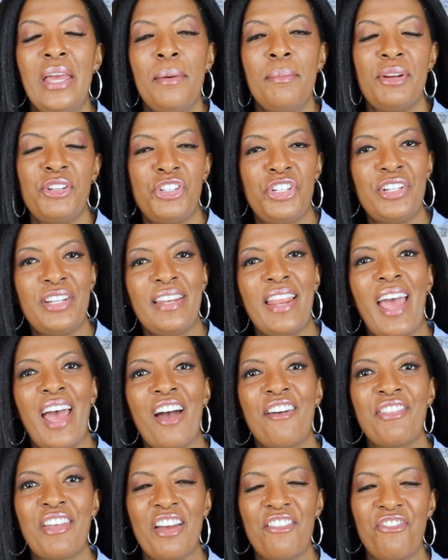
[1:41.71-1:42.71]
but she didn't
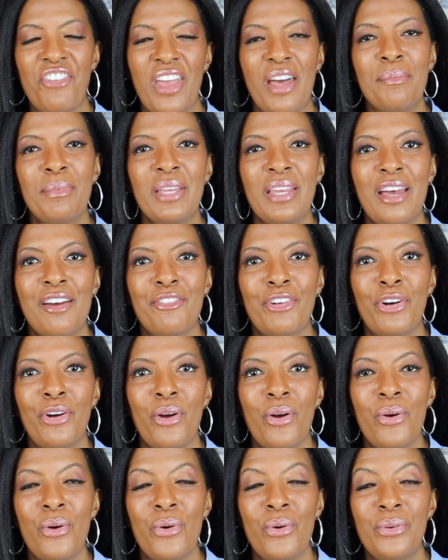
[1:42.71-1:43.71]
have that family of her
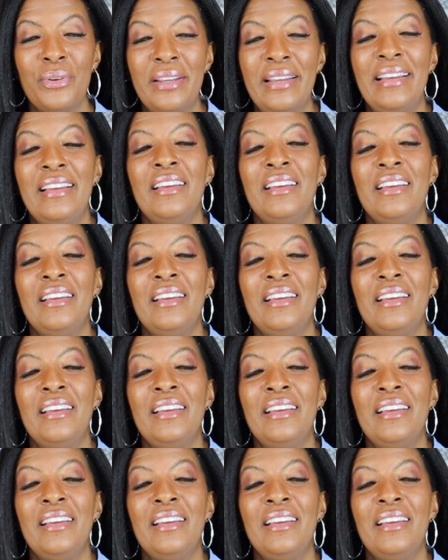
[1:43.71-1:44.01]
own